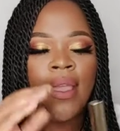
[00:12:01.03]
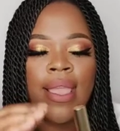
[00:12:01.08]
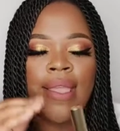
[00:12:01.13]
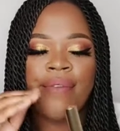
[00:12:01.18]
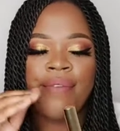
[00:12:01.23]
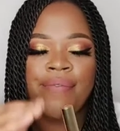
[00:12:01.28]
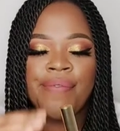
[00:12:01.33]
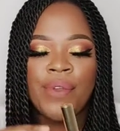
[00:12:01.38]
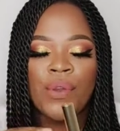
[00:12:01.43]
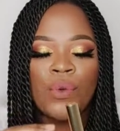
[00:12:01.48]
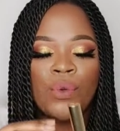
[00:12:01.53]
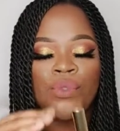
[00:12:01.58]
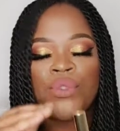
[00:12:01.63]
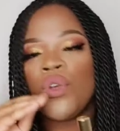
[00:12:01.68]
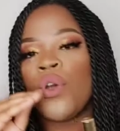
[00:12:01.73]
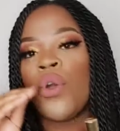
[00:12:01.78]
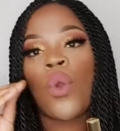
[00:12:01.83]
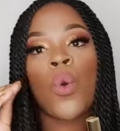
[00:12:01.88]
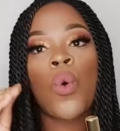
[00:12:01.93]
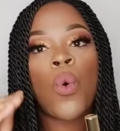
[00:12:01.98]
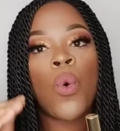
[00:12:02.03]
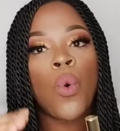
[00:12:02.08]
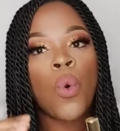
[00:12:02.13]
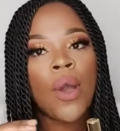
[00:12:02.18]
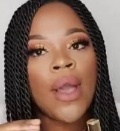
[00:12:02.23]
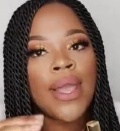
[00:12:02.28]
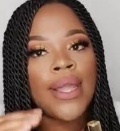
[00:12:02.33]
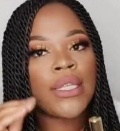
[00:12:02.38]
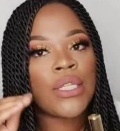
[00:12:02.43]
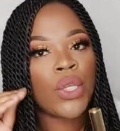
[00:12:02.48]
It feels
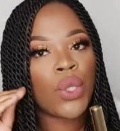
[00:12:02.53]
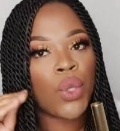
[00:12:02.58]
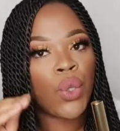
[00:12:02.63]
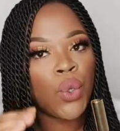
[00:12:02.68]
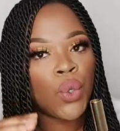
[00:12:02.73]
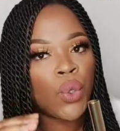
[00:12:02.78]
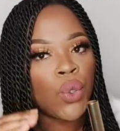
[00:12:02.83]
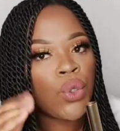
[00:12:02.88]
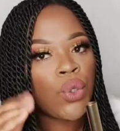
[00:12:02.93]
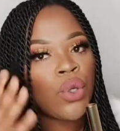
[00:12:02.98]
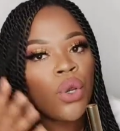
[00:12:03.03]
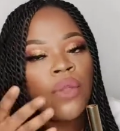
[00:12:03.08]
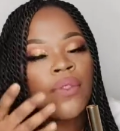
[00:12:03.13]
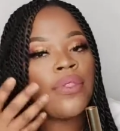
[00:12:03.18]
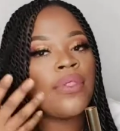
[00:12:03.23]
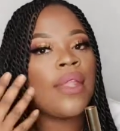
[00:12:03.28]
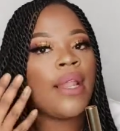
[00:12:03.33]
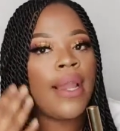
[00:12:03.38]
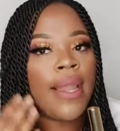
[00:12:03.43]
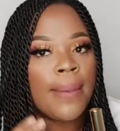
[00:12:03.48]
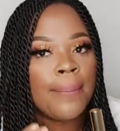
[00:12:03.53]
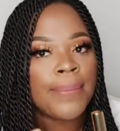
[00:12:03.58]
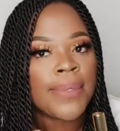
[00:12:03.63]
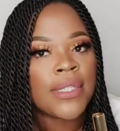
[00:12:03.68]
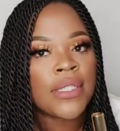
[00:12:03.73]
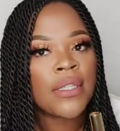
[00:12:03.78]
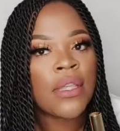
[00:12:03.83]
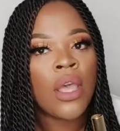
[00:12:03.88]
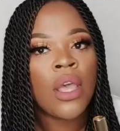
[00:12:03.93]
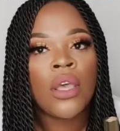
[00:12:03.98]
quite good on the
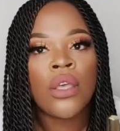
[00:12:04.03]
lips.